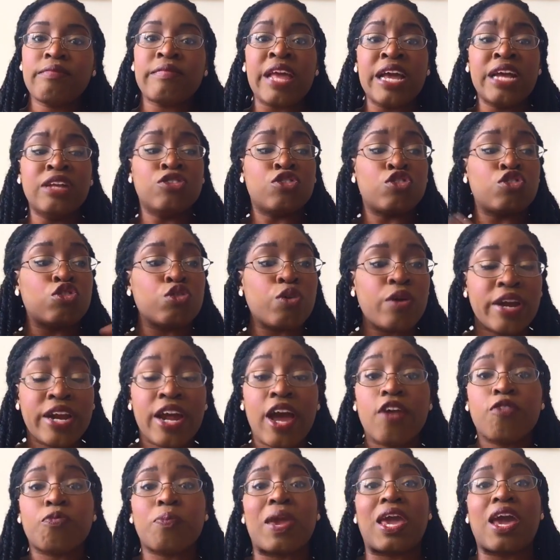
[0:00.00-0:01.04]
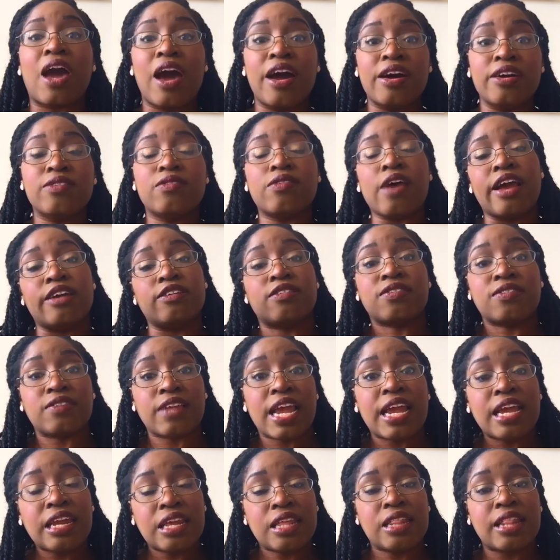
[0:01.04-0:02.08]
And sure enough, because I
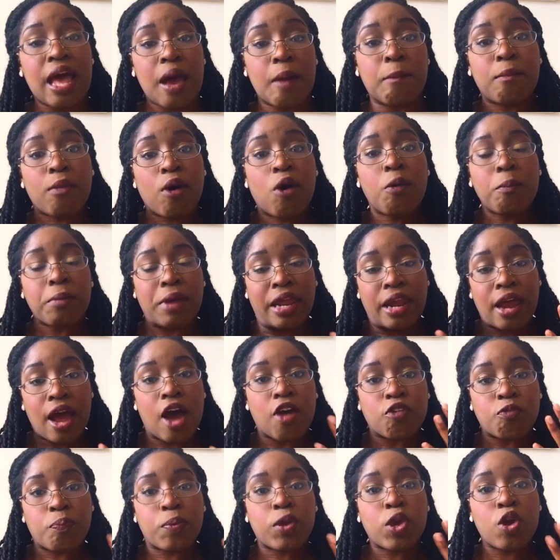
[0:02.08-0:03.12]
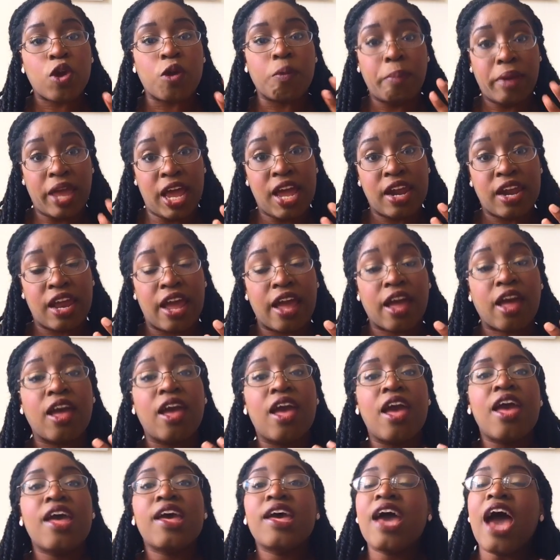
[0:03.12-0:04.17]
stayed in that moment of pure panic,
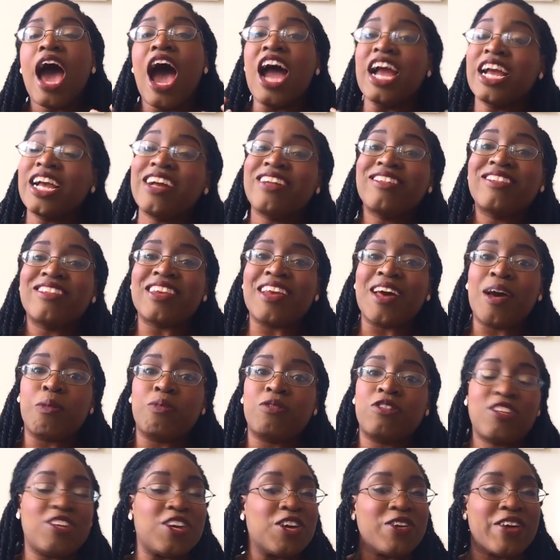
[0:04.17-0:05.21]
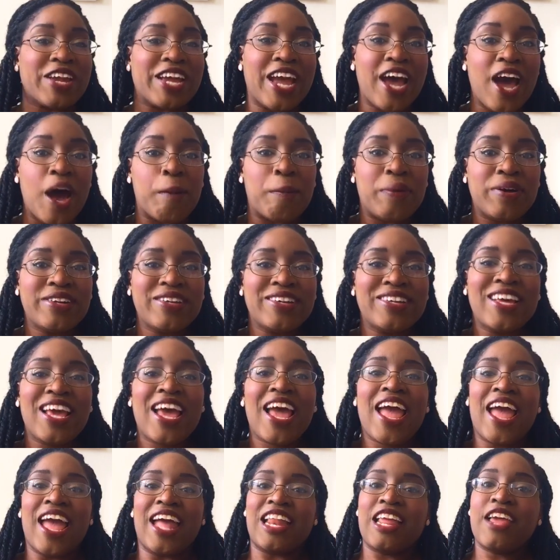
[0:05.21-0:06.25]
I ended up tearing up.
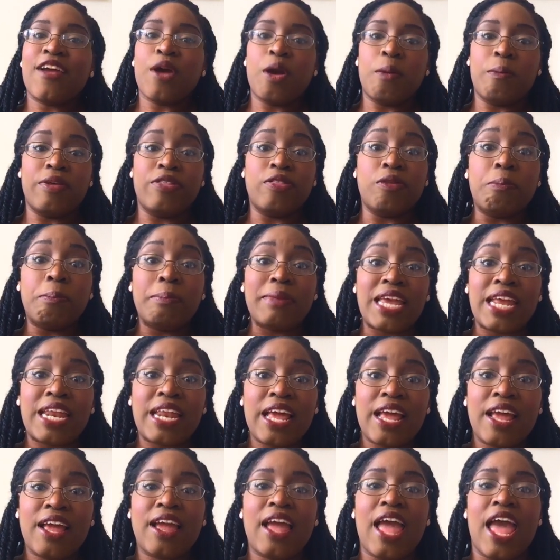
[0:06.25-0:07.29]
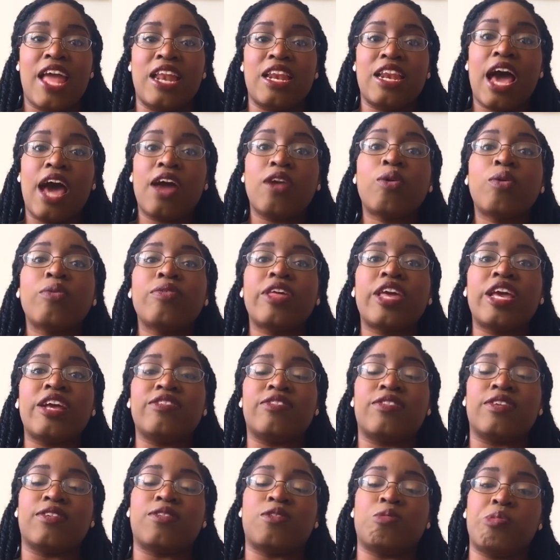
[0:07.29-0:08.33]
And here I'm in the meeting, and not only
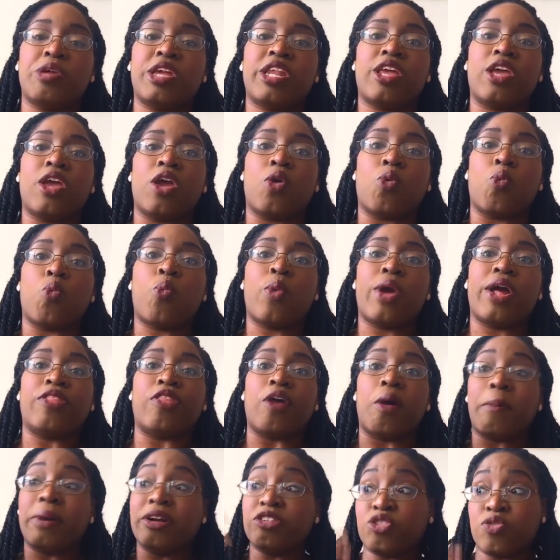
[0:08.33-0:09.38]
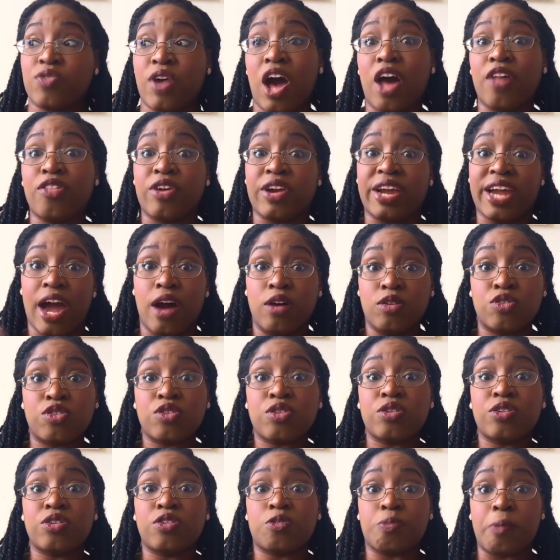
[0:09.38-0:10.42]
is this meeting with a bunch of other
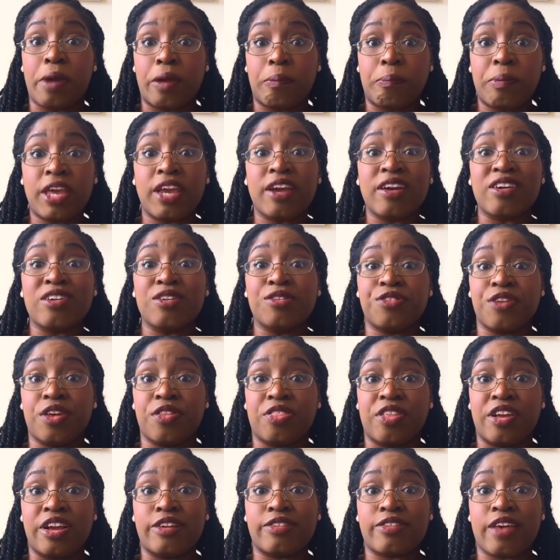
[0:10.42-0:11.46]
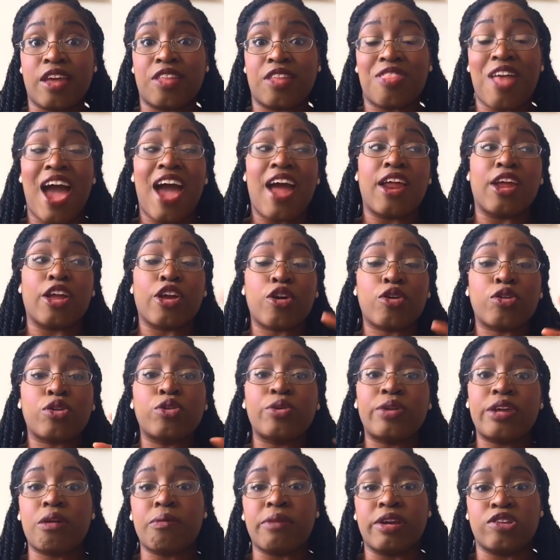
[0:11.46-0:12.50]
counselors, my peers and things like that,
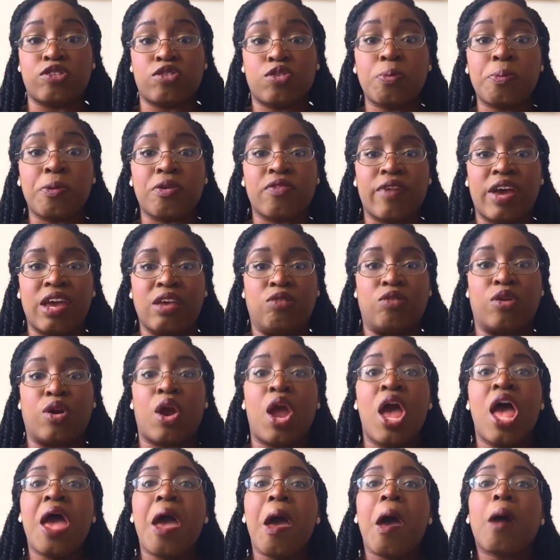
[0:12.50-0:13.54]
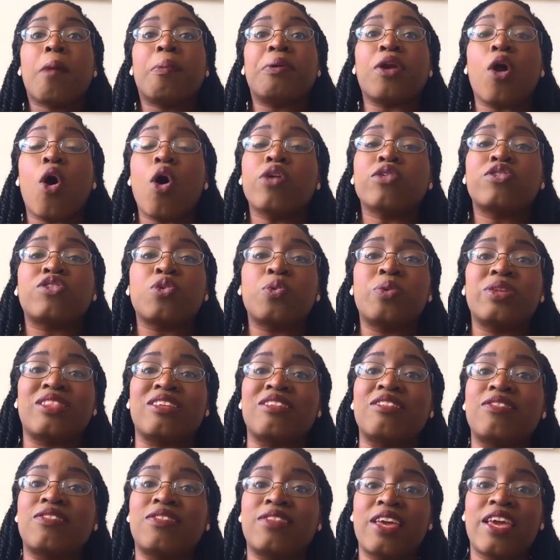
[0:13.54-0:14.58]
including my supervisor, but also with the
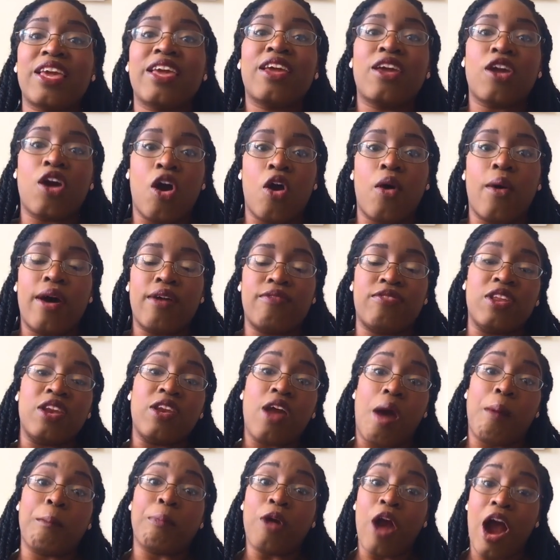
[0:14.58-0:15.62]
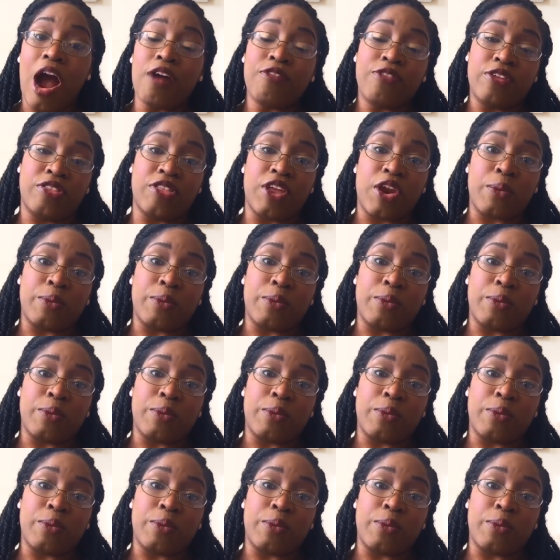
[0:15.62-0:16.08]
CEO of the nonprofit that I